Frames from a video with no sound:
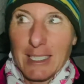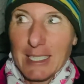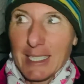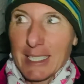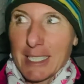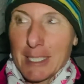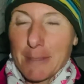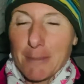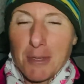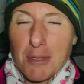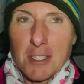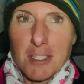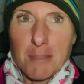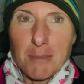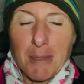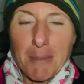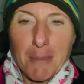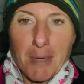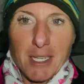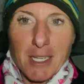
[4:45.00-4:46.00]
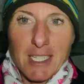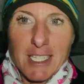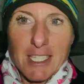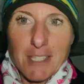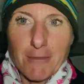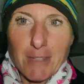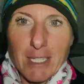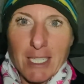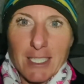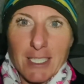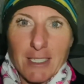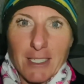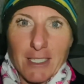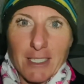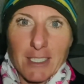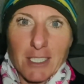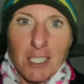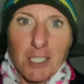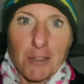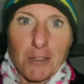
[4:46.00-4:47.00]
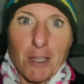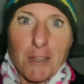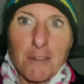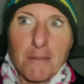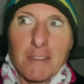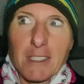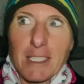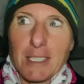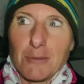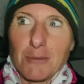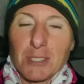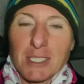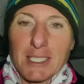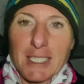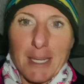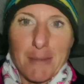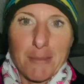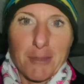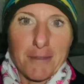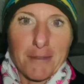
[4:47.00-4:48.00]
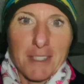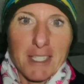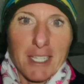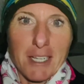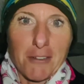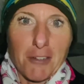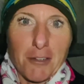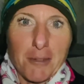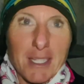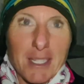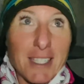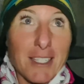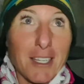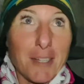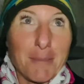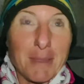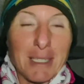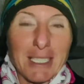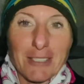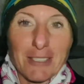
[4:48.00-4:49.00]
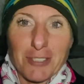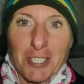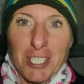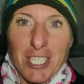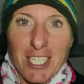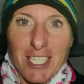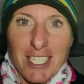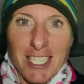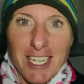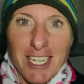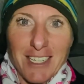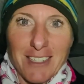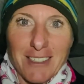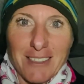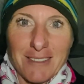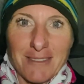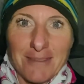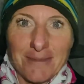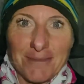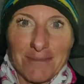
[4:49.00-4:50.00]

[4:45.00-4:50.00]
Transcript: it's supposed to be -3 tonight, so hopefully it will stay above zero inside my little church here.